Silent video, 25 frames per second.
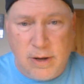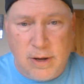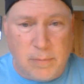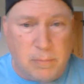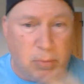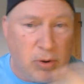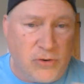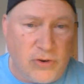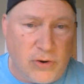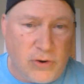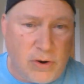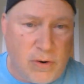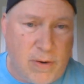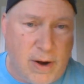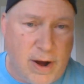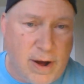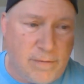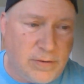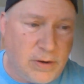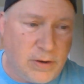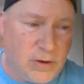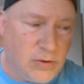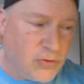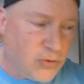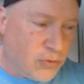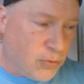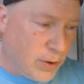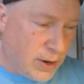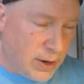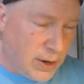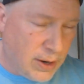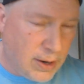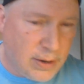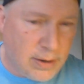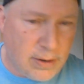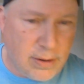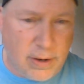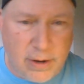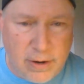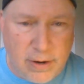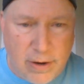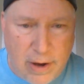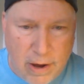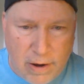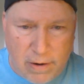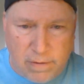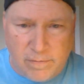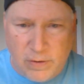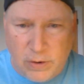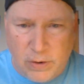merchant craft and trade, and they
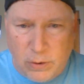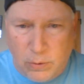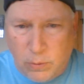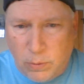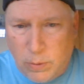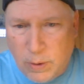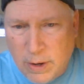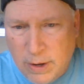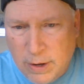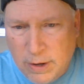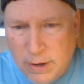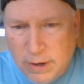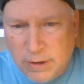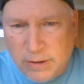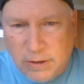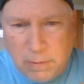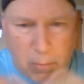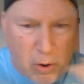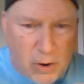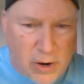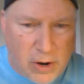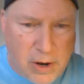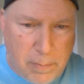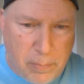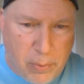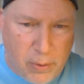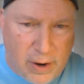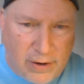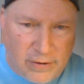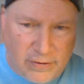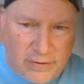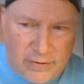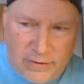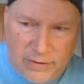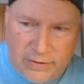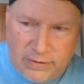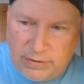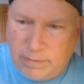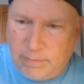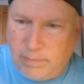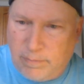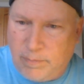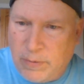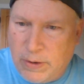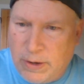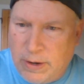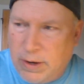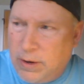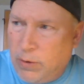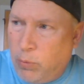kind of knew the market prices and
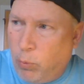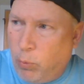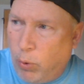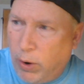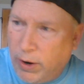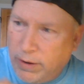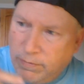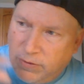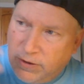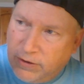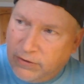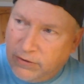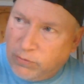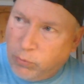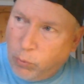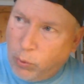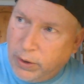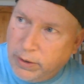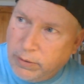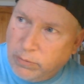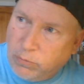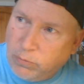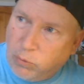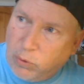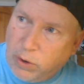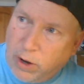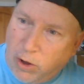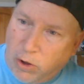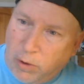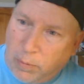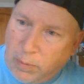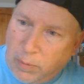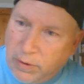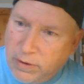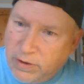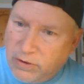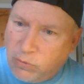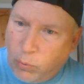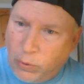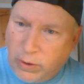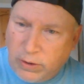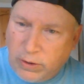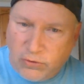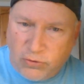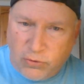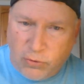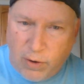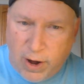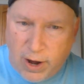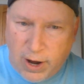what this one realm or this one
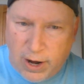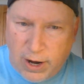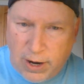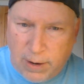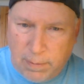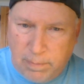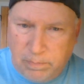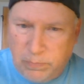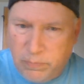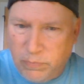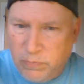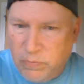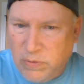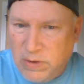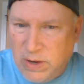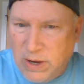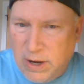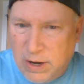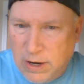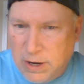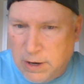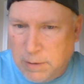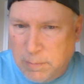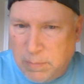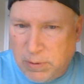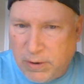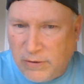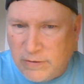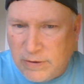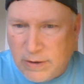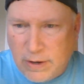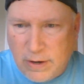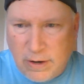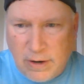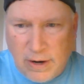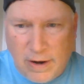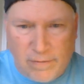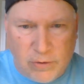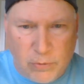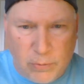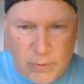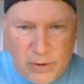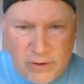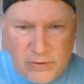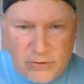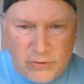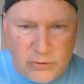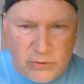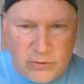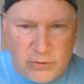tribe needed because they didn't have the
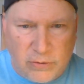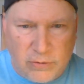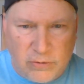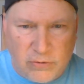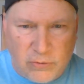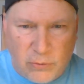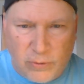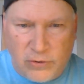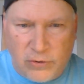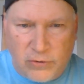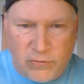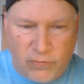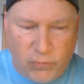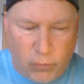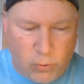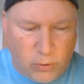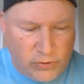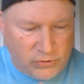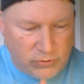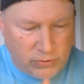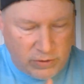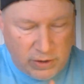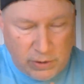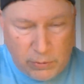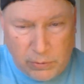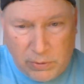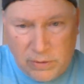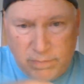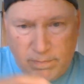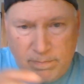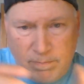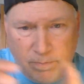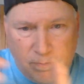resources for, so they would